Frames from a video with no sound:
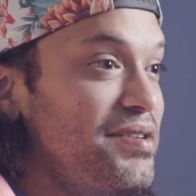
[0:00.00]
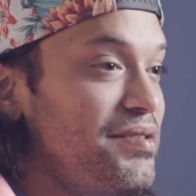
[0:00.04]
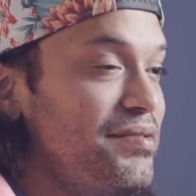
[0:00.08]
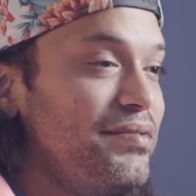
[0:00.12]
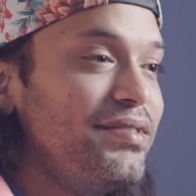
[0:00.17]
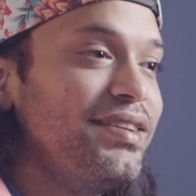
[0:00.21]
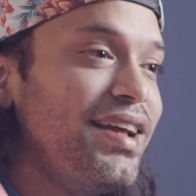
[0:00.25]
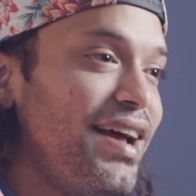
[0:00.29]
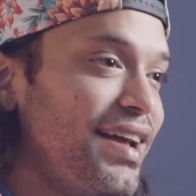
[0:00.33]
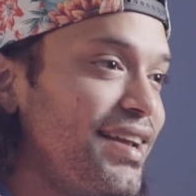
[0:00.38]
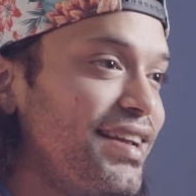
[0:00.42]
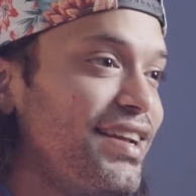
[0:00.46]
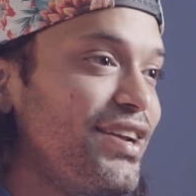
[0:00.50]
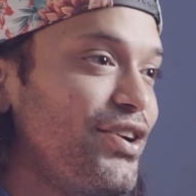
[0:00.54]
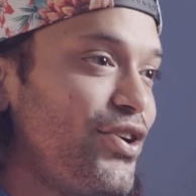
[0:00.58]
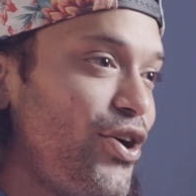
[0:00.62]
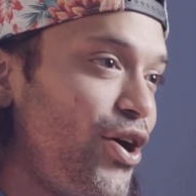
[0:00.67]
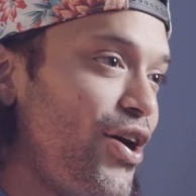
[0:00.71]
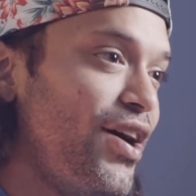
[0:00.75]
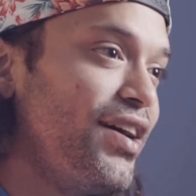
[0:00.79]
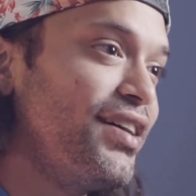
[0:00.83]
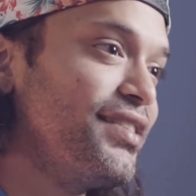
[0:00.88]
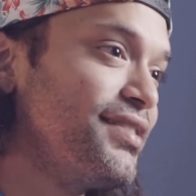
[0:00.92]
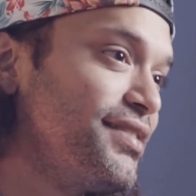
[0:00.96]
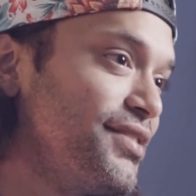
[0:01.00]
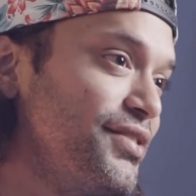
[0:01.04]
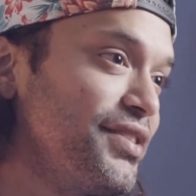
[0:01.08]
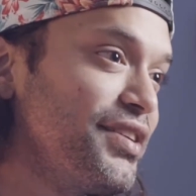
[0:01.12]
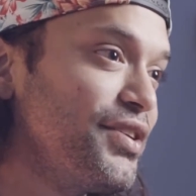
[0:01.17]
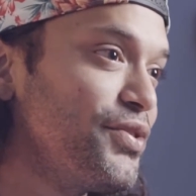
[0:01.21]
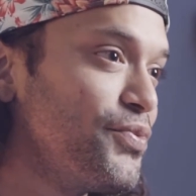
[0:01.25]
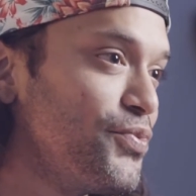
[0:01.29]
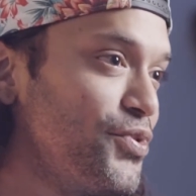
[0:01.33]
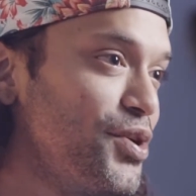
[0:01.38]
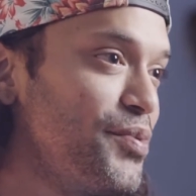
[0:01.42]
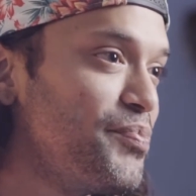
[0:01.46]
And I get caught. I still
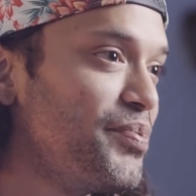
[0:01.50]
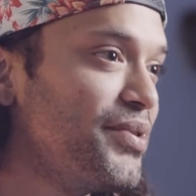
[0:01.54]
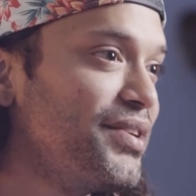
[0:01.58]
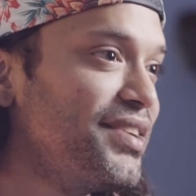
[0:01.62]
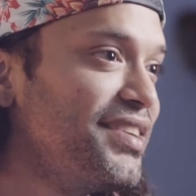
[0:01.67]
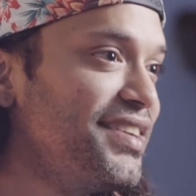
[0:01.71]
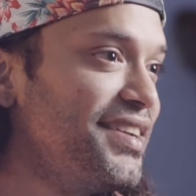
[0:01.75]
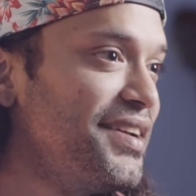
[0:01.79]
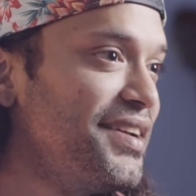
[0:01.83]
get a whooping.